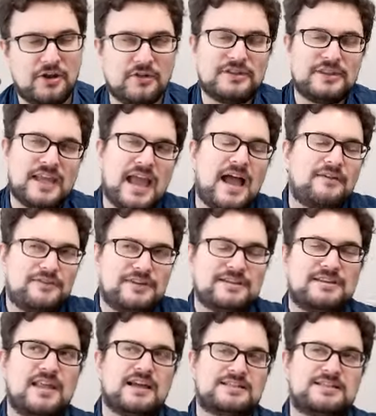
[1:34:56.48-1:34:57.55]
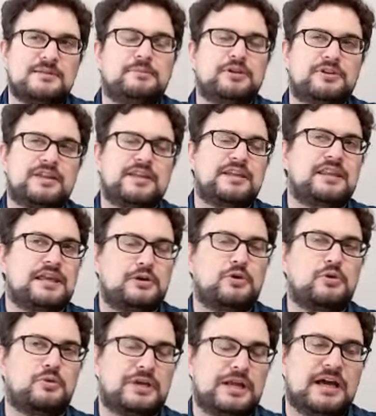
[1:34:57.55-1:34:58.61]
that they have a similar thing in like
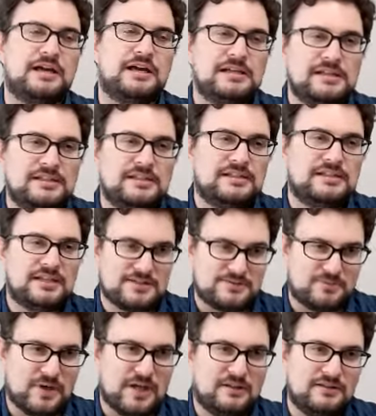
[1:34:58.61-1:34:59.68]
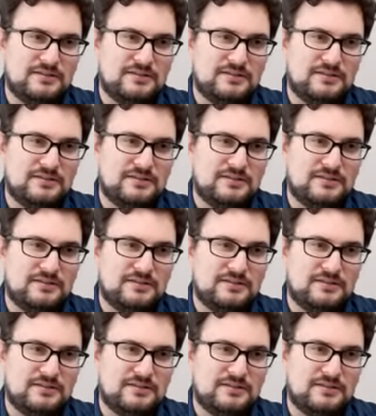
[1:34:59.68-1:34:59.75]
Korea as well.